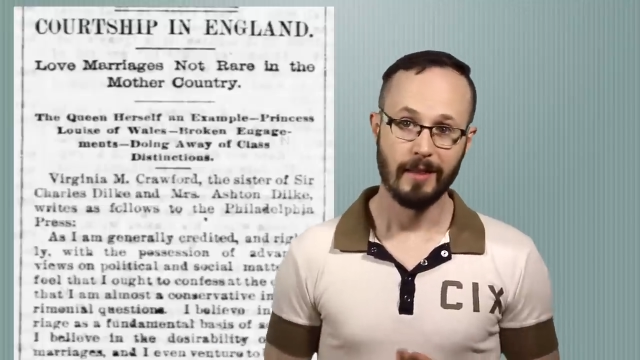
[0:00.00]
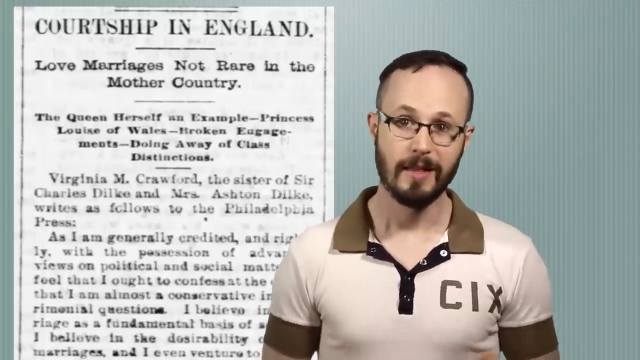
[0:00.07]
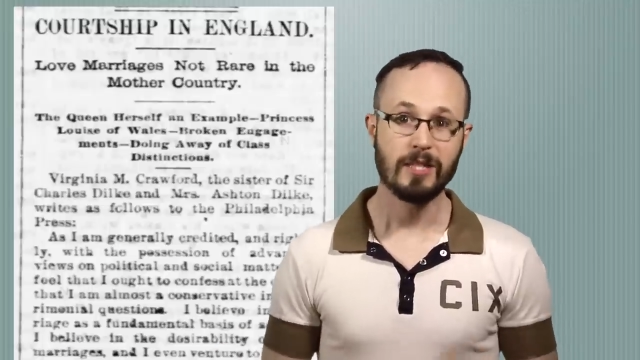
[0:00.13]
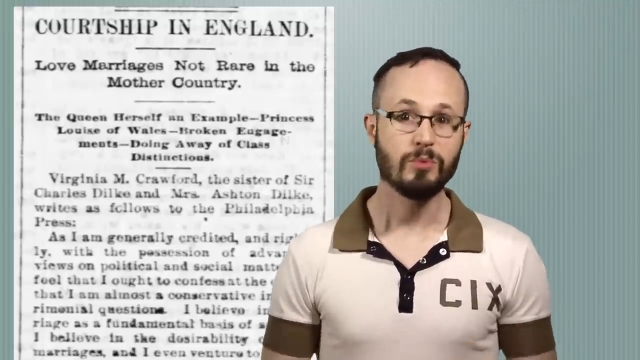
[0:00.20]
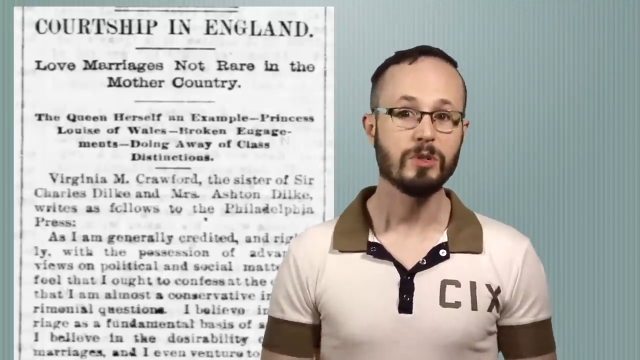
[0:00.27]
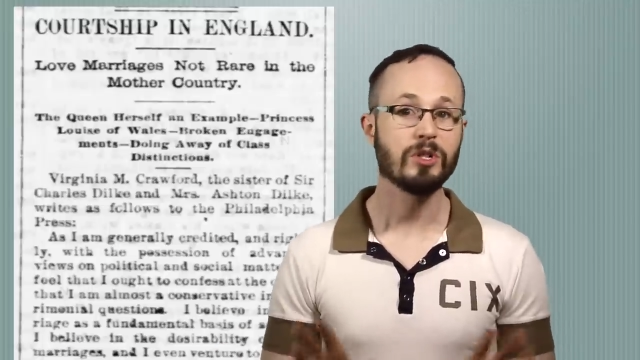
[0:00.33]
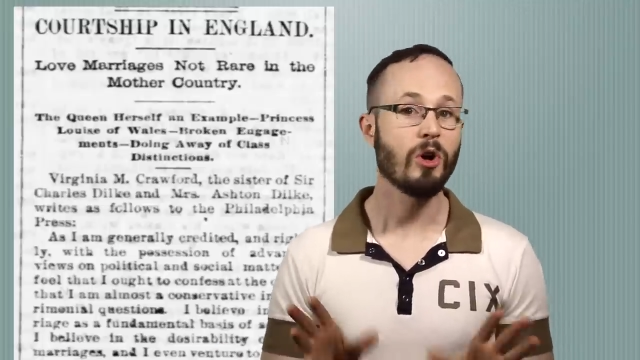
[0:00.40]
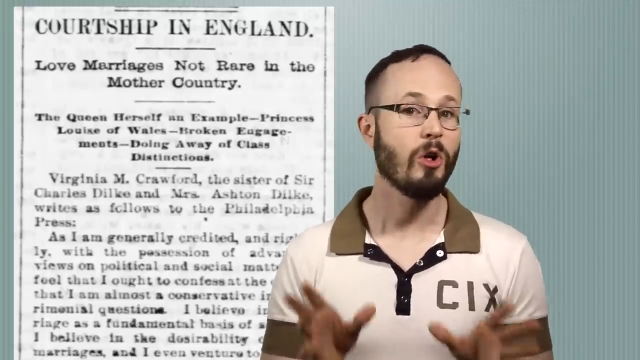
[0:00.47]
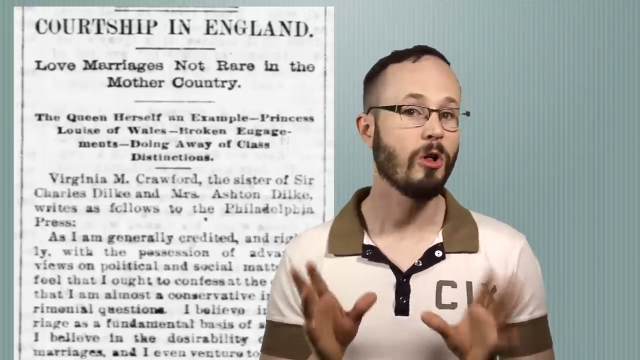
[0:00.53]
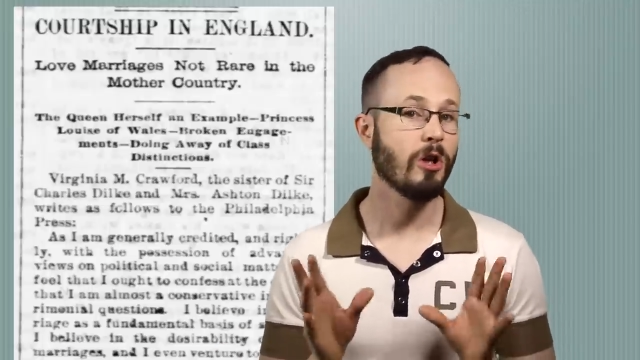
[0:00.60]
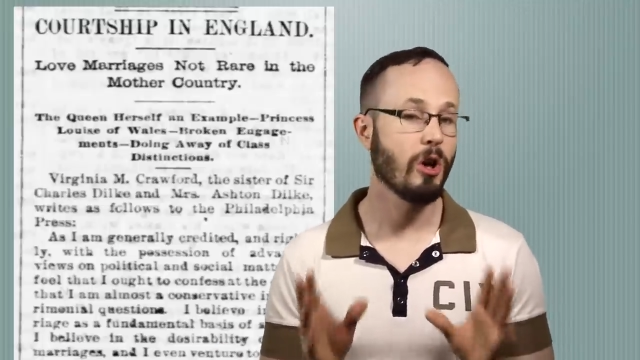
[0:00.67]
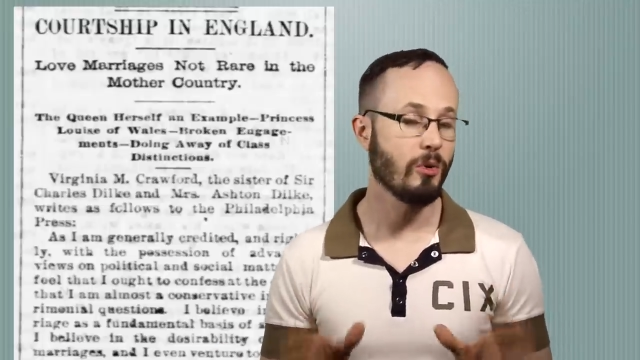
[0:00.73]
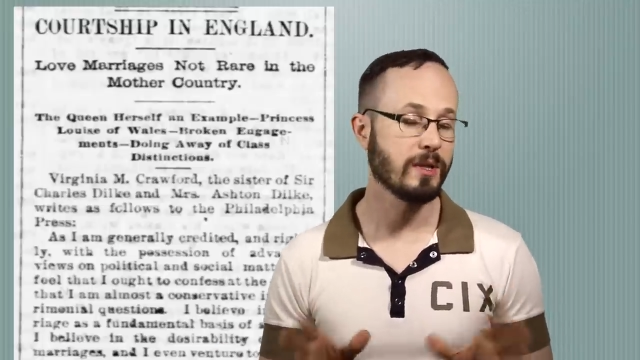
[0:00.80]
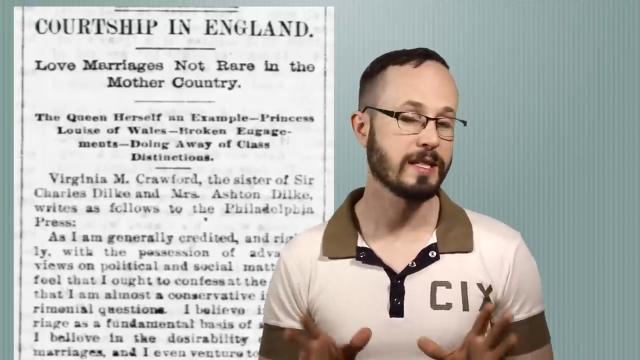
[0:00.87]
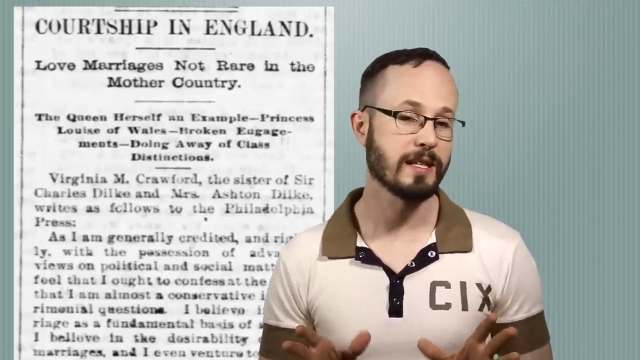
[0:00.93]
This was all
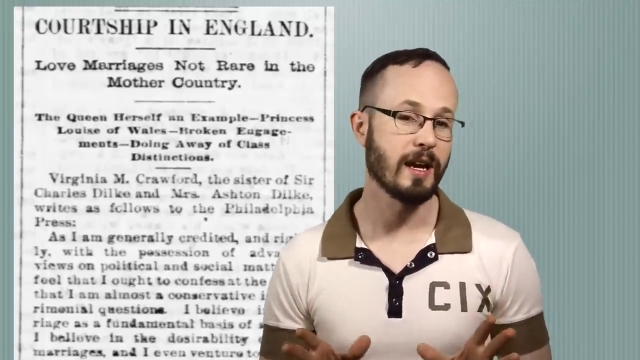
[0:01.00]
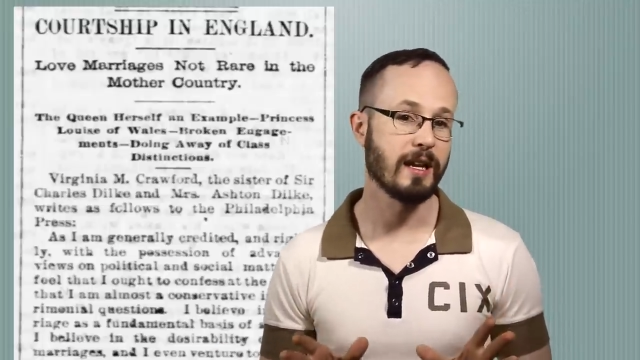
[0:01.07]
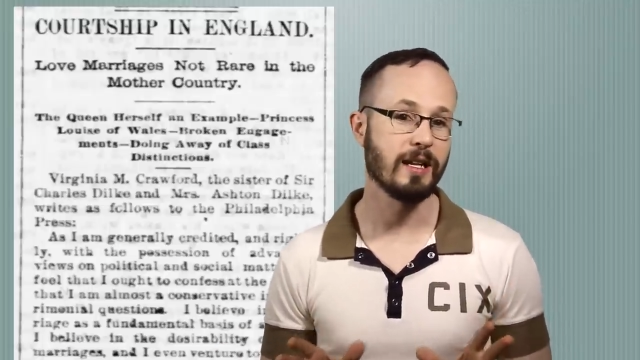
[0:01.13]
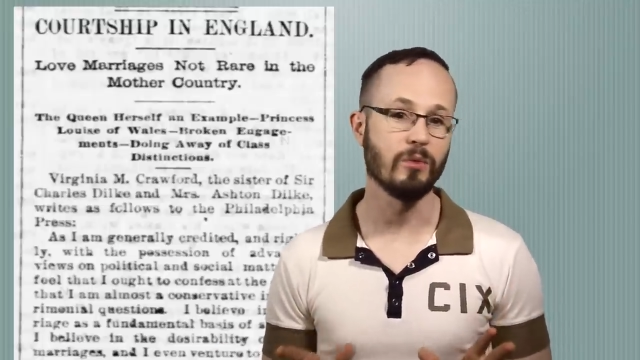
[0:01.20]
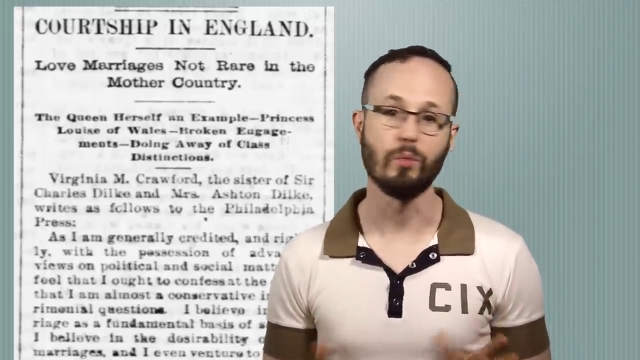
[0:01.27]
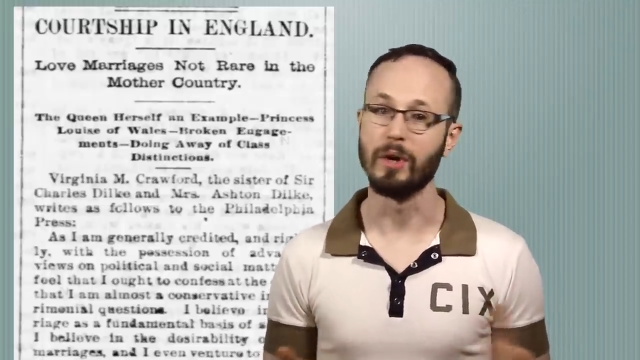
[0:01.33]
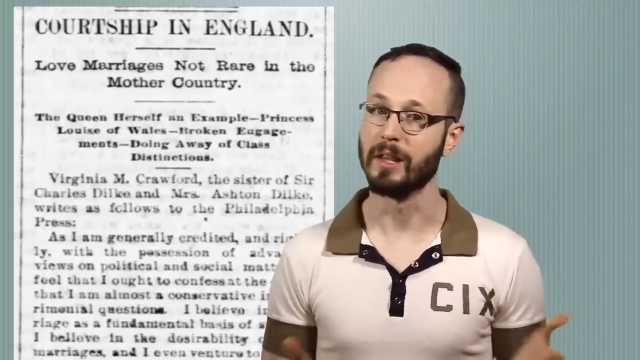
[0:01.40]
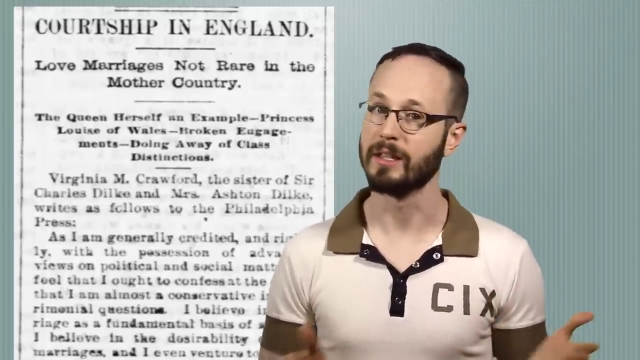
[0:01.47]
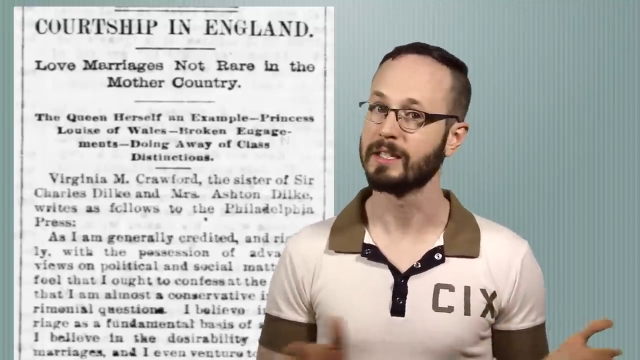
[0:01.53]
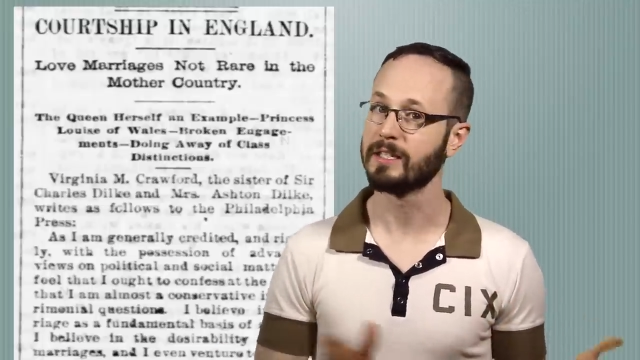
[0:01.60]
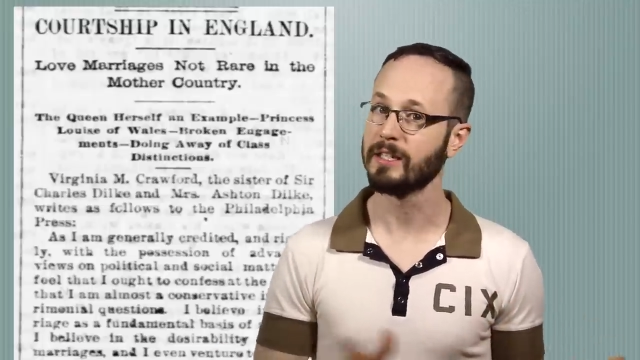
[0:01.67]
coinciding with